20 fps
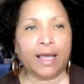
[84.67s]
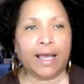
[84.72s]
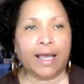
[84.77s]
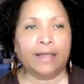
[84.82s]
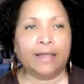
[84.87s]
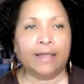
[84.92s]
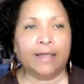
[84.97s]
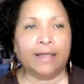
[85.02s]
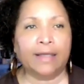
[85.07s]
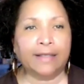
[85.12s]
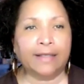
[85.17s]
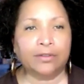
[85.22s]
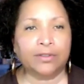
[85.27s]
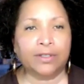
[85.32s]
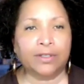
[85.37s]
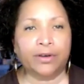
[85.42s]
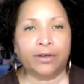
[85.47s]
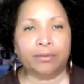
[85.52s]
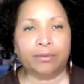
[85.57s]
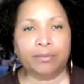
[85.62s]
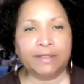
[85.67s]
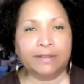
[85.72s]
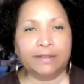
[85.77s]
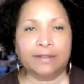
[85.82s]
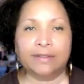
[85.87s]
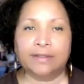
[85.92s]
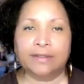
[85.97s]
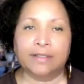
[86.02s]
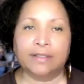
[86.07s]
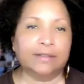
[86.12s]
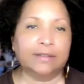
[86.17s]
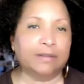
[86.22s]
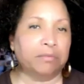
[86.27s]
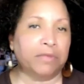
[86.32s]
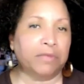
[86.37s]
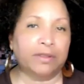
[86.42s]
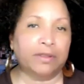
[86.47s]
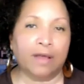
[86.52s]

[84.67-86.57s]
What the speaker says: and esoteric mysticism,